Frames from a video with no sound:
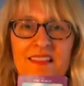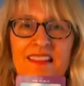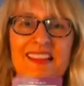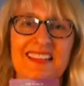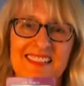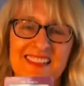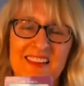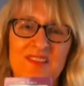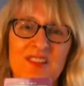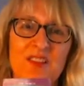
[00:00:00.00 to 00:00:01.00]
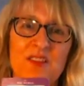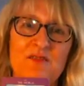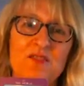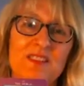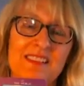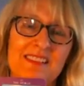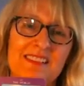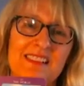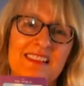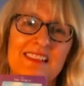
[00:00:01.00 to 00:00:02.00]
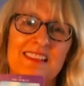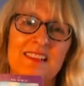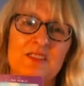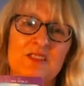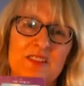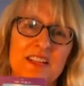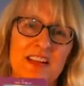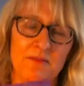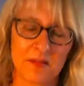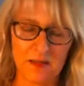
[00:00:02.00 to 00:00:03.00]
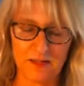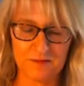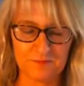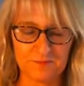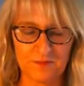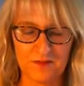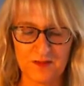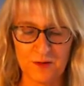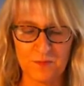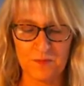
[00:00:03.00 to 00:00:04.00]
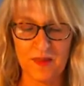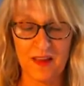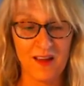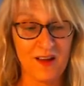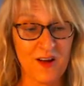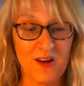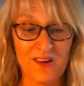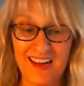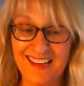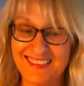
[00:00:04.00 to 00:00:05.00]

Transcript: the lessons I've learned through this journey I've been on. So, okay.